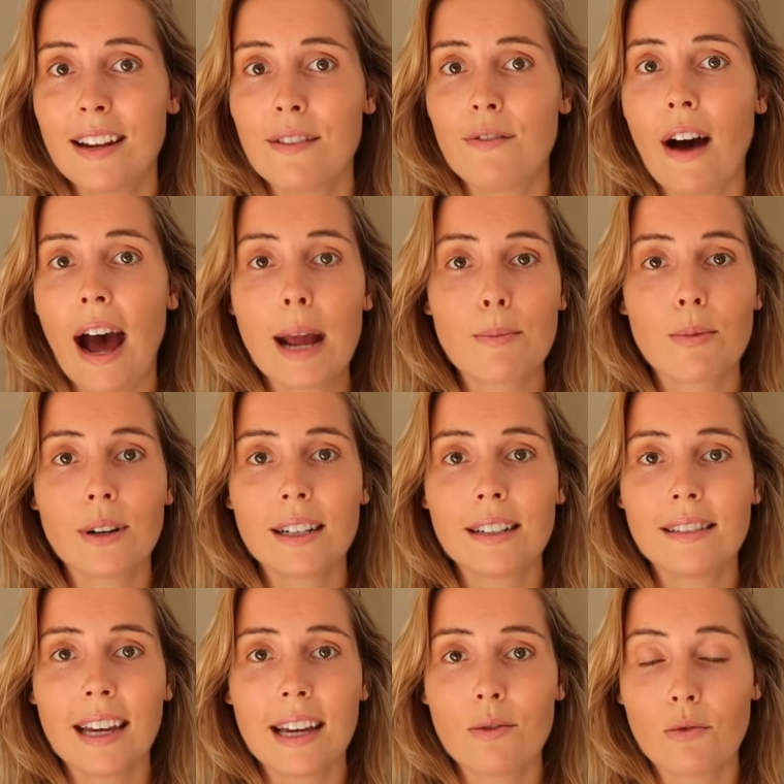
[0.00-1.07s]
and
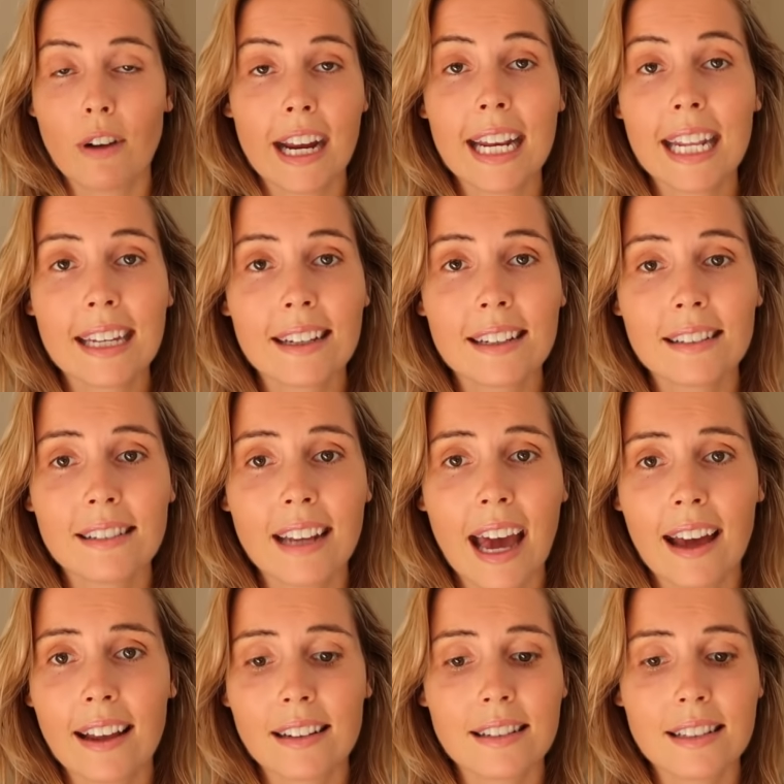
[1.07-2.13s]
vibrant and radiant
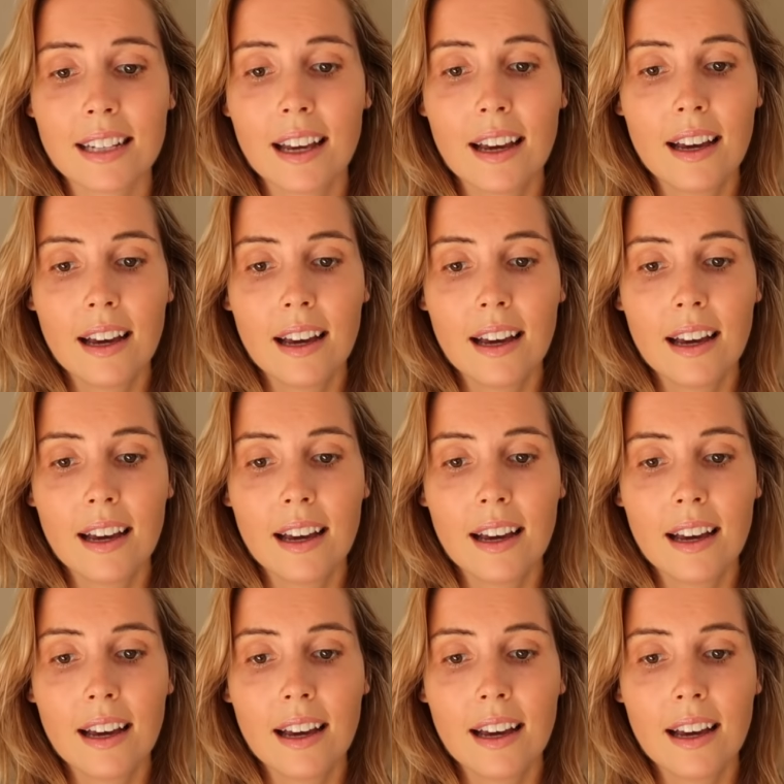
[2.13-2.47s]
and